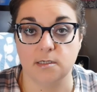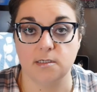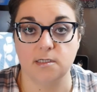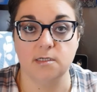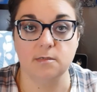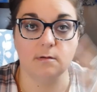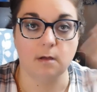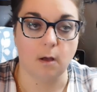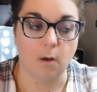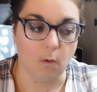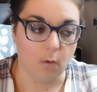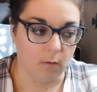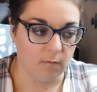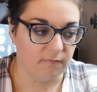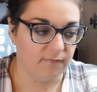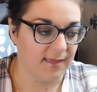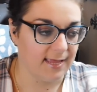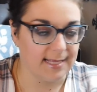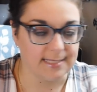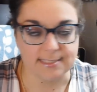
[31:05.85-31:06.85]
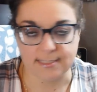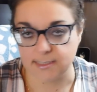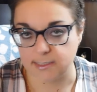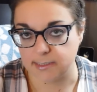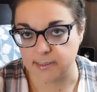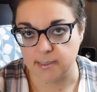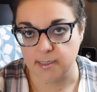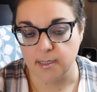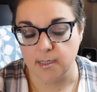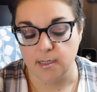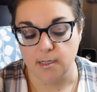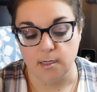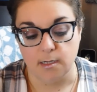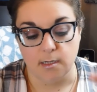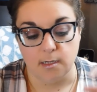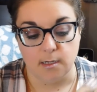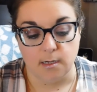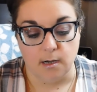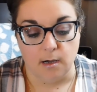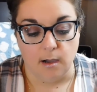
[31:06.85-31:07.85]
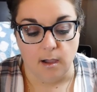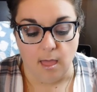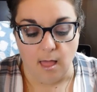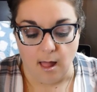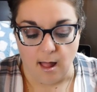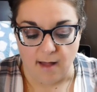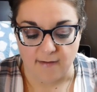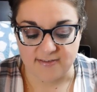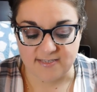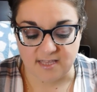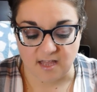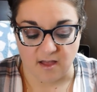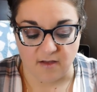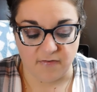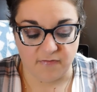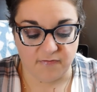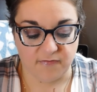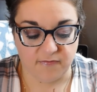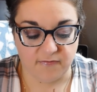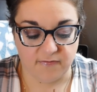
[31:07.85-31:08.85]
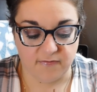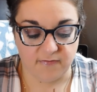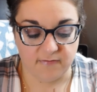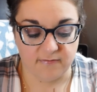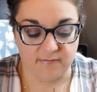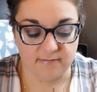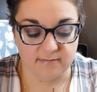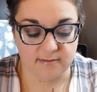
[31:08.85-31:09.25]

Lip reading: do a whole face of stuff.